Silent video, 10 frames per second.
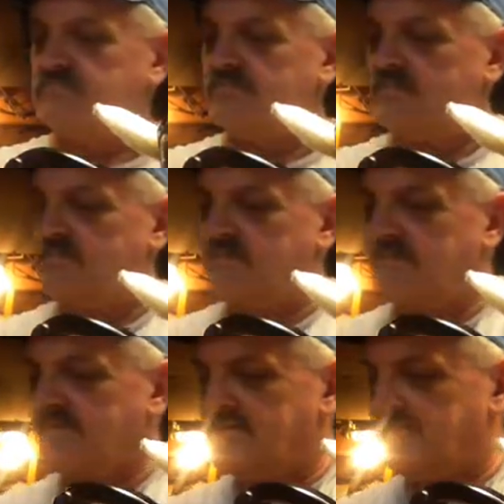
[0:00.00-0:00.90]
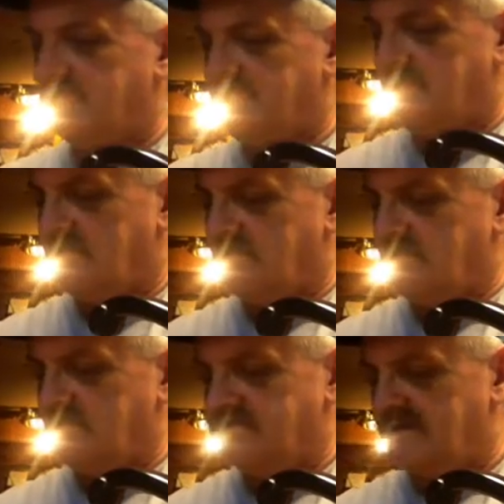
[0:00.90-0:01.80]
I don't remember now.
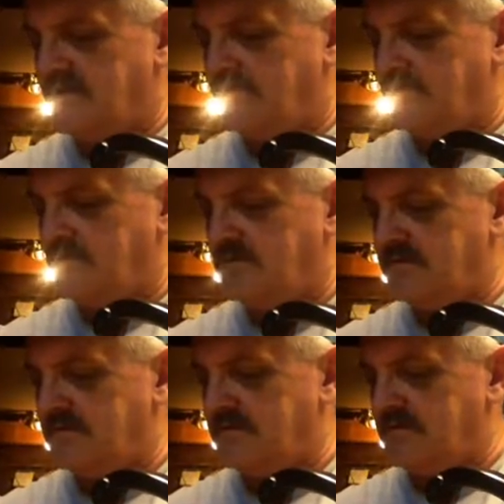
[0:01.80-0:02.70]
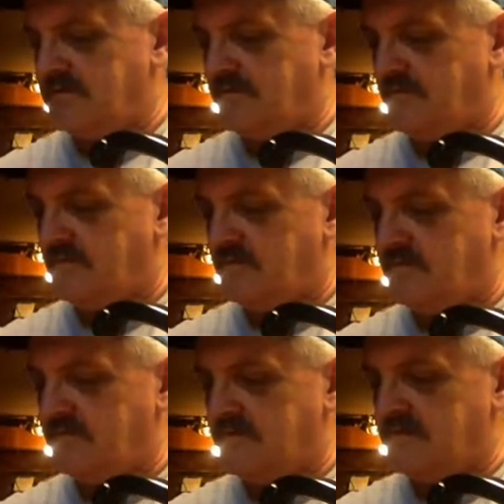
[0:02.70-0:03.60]
Well, see, I have 1, 2, 3, 4,
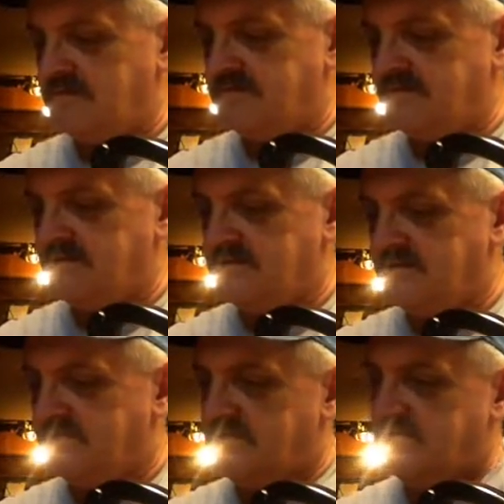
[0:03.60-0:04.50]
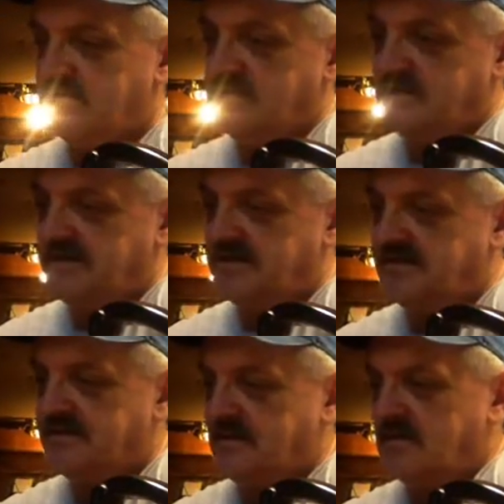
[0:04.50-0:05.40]
5, 6, 7, 8.
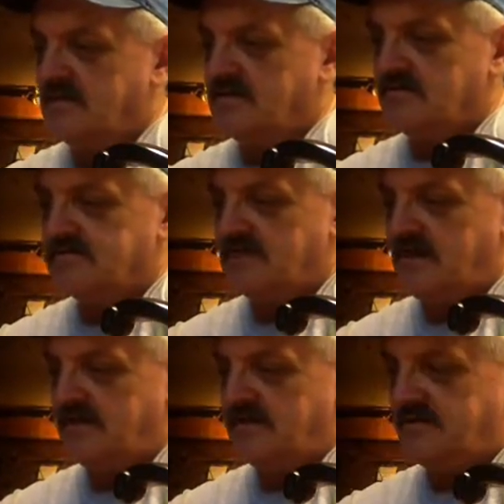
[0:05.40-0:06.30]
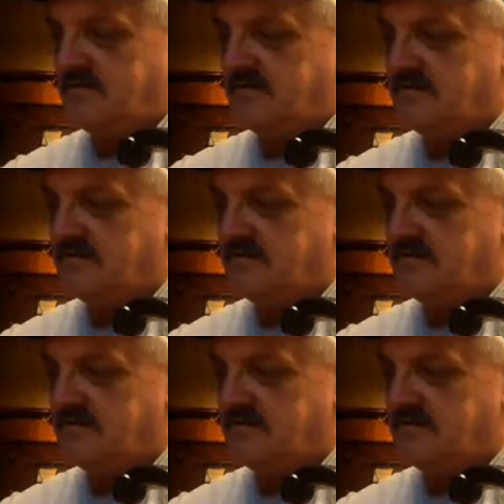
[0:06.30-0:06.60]
No, it's not either.